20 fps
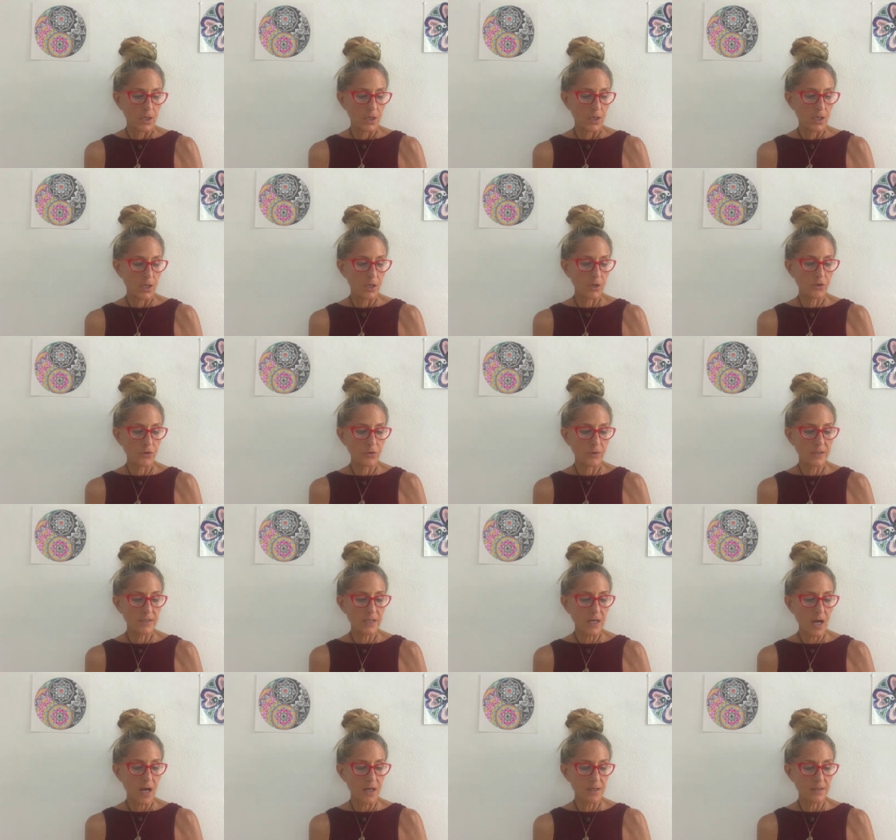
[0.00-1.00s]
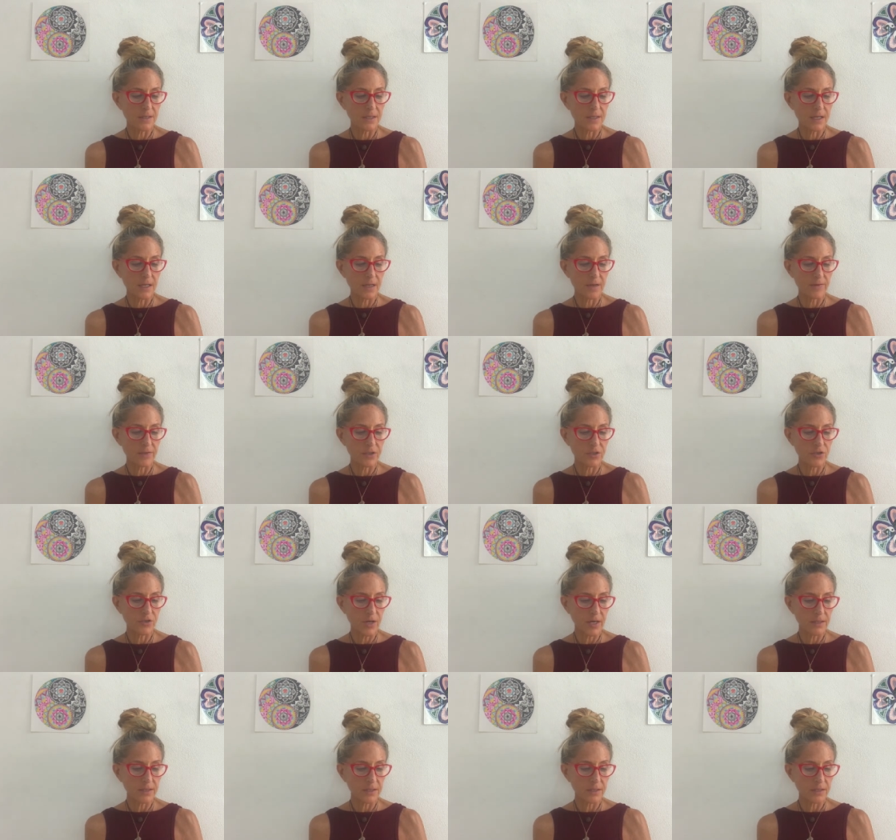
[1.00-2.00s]
increased oxidative
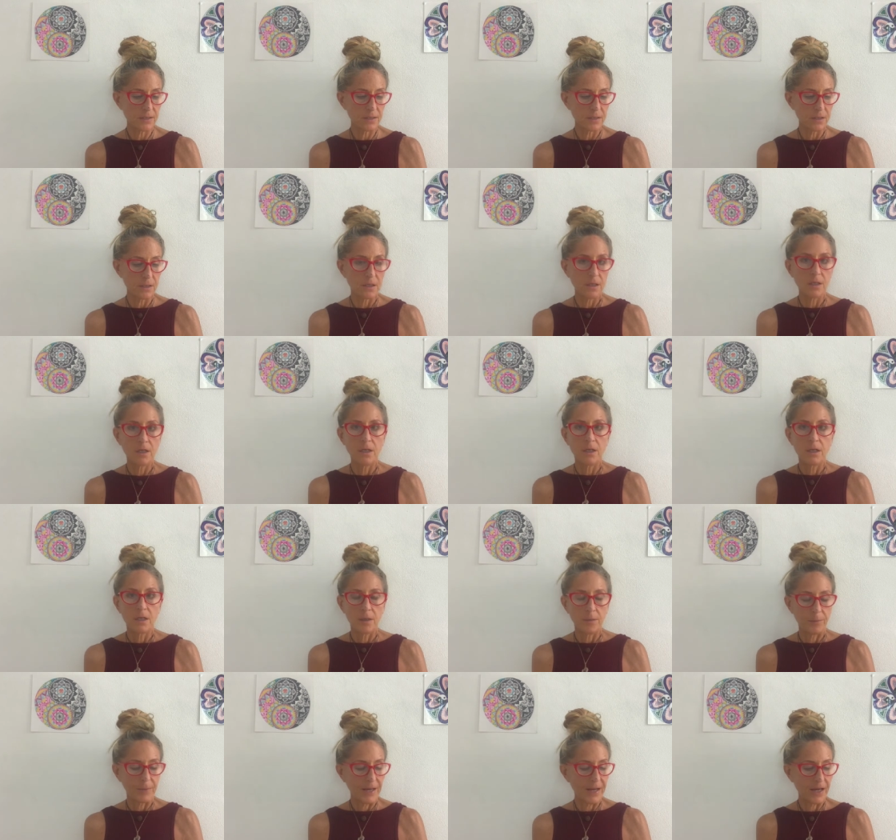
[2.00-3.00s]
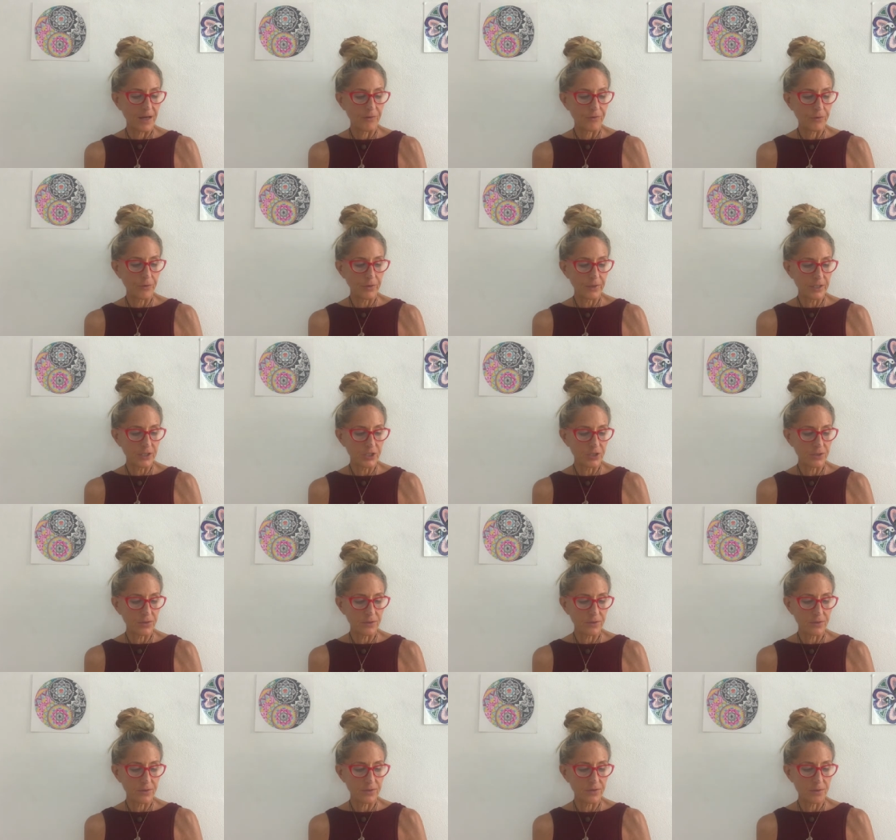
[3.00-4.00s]
stress, behavioral
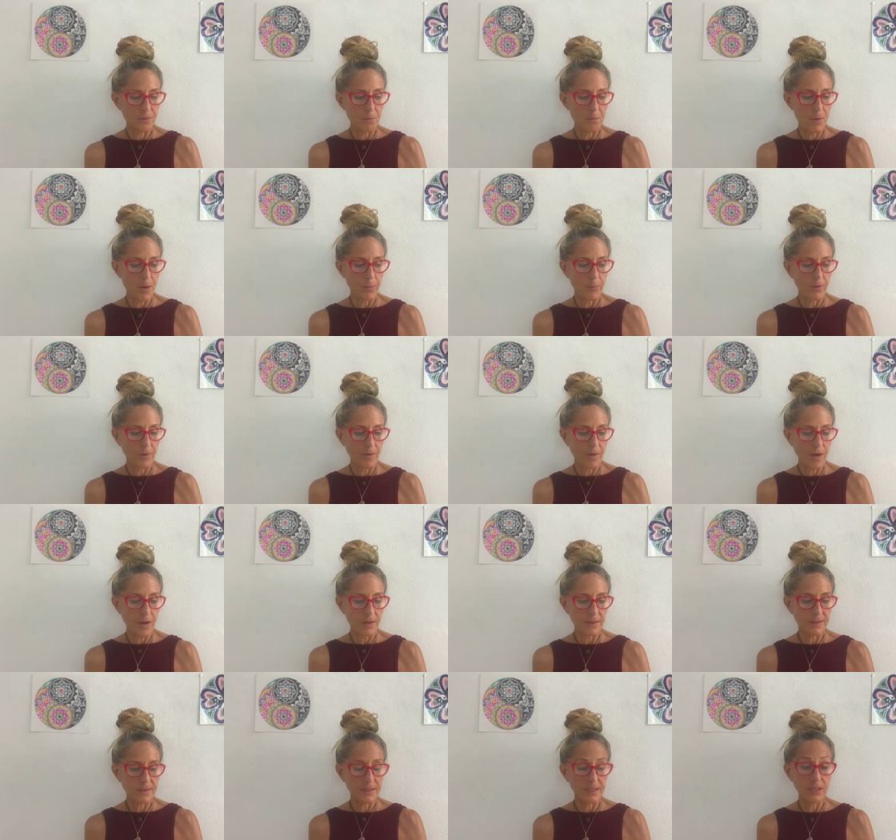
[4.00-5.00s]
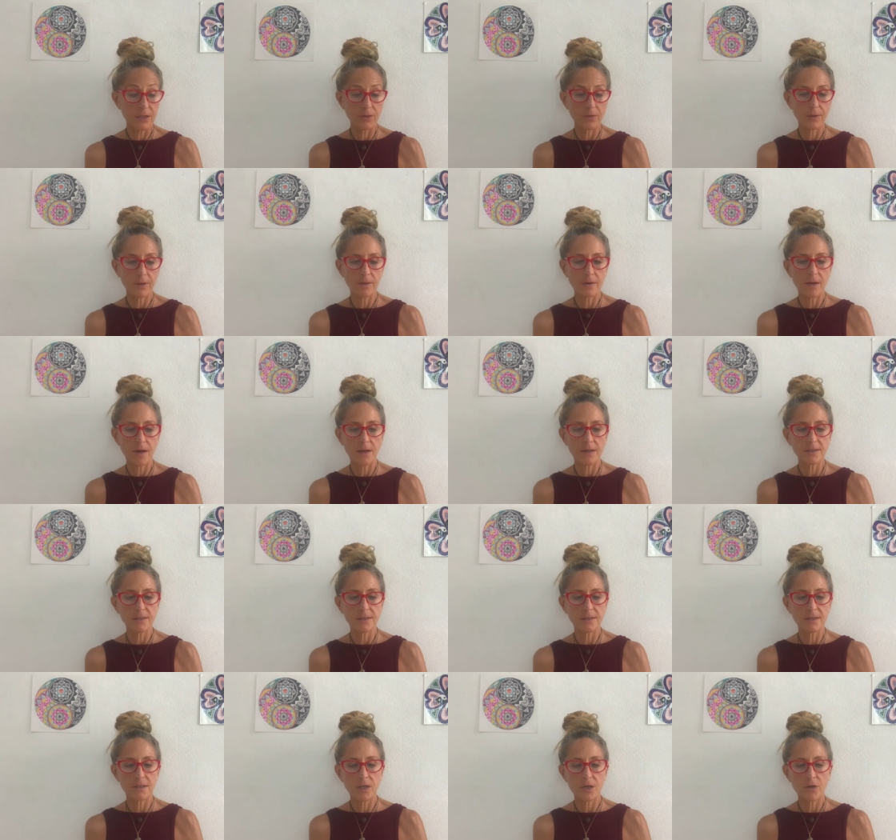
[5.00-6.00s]
issues, memory loss, hearing loss,
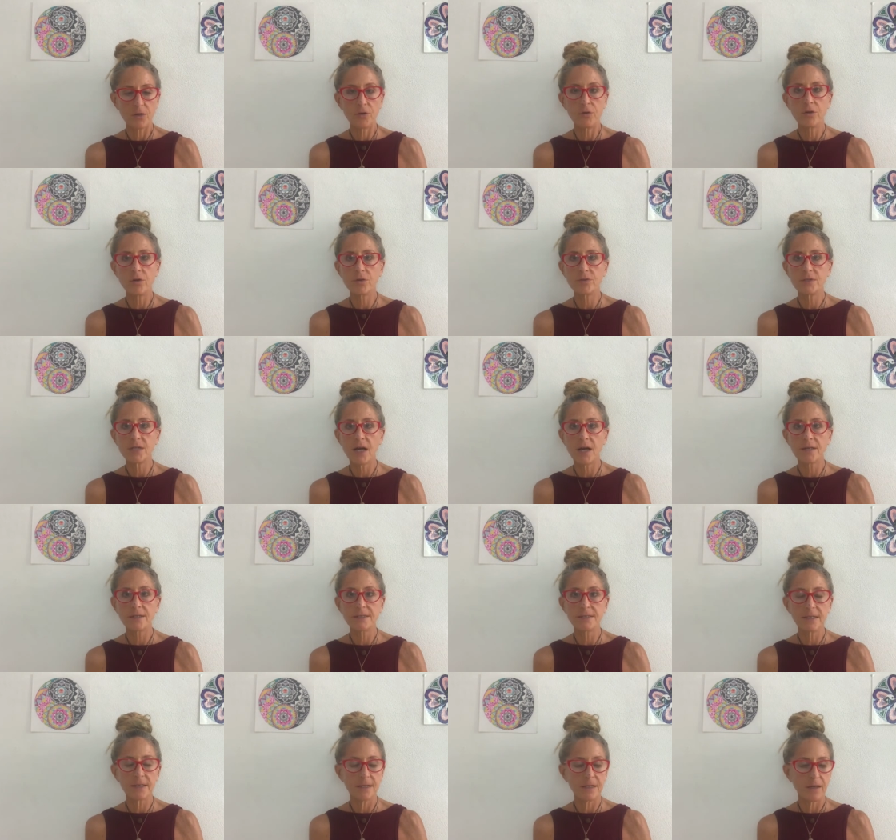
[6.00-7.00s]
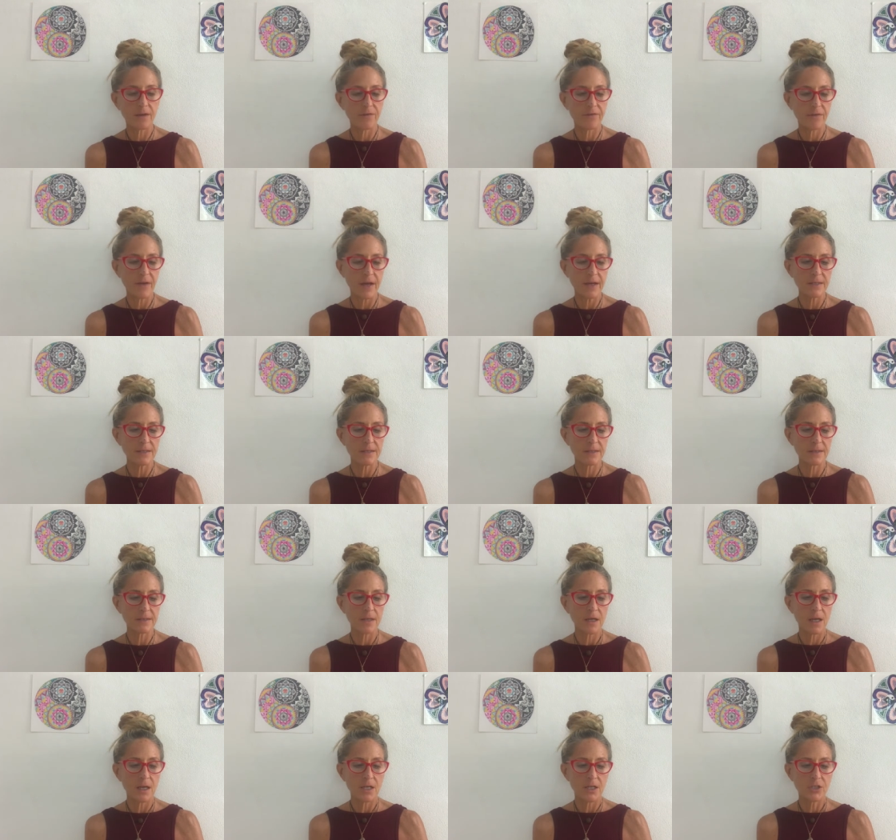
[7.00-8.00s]
neurotoxic effects,
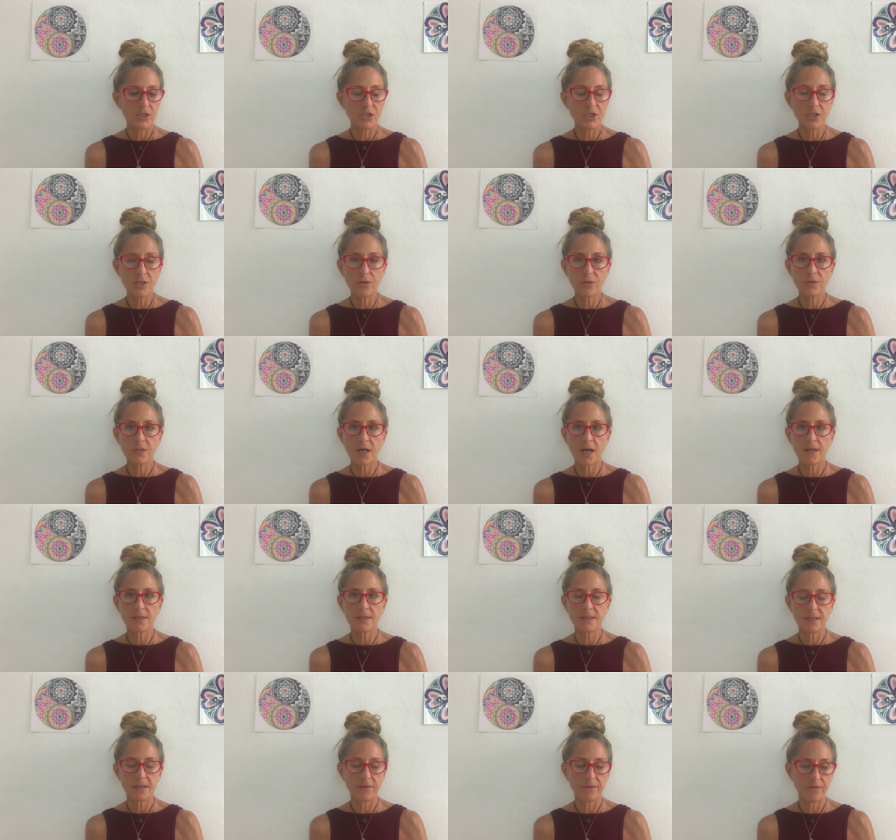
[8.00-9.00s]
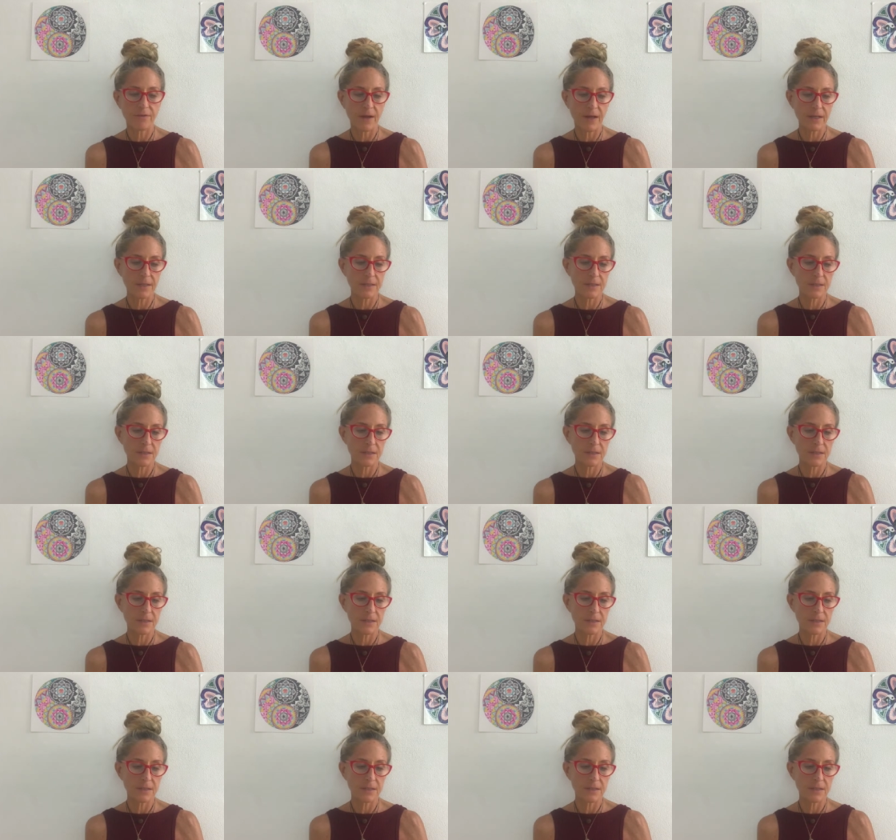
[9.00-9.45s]
genotoxic effects,